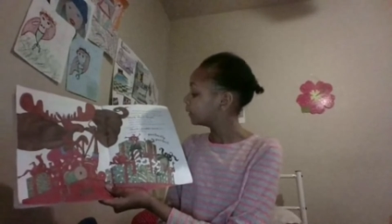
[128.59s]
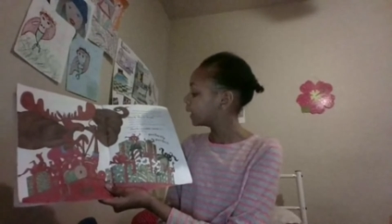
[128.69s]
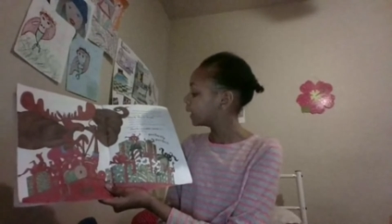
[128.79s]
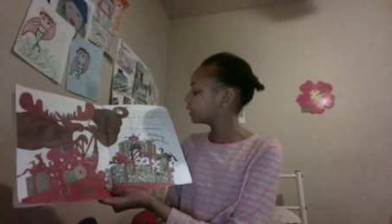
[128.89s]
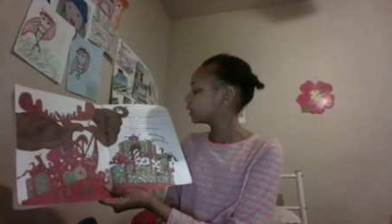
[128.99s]

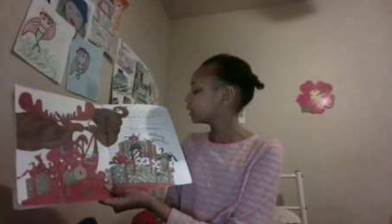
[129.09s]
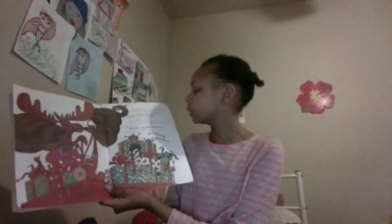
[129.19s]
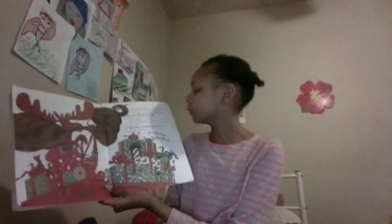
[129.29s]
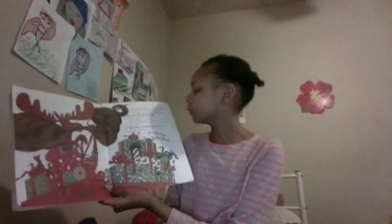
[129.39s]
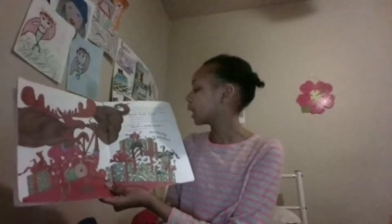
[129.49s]
Then
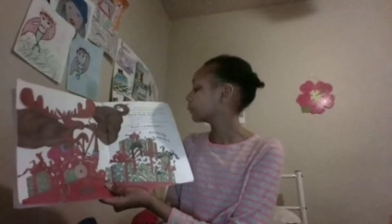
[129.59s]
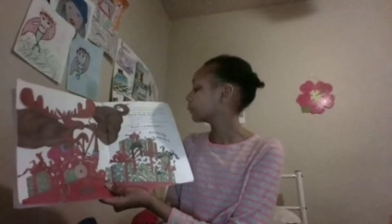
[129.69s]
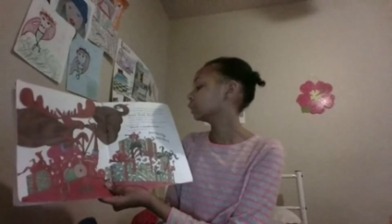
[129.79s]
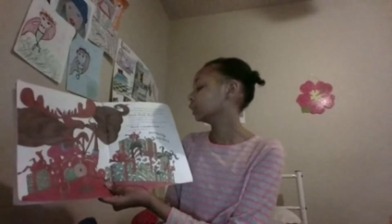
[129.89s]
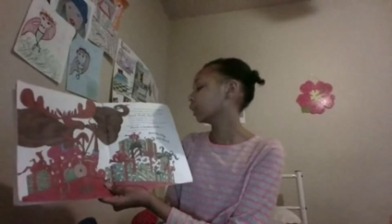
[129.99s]
he
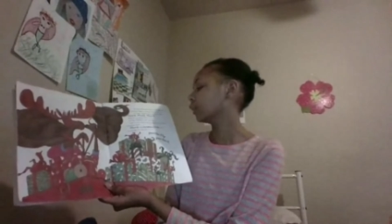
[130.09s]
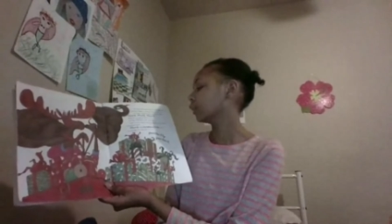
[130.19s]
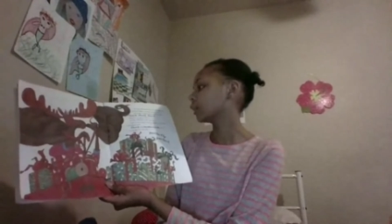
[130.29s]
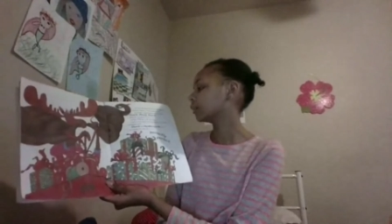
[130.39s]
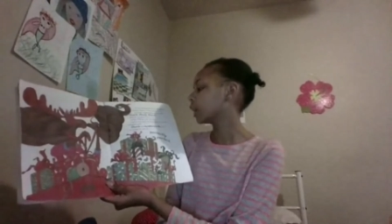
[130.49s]
wrapped
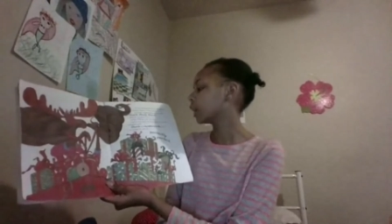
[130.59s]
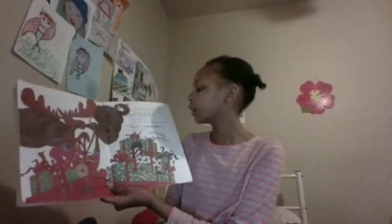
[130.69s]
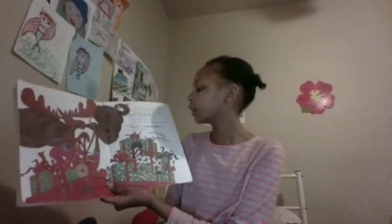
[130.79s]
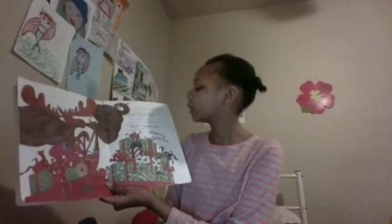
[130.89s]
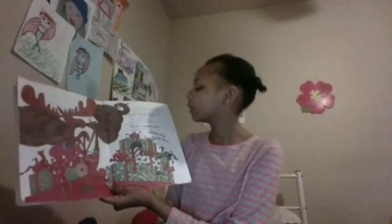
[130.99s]
yo yo
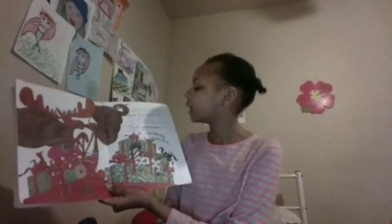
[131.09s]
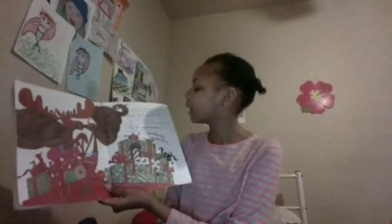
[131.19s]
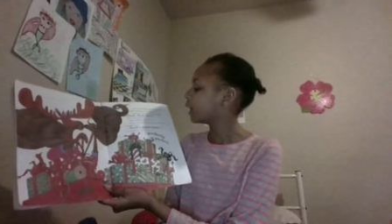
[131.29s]
yo,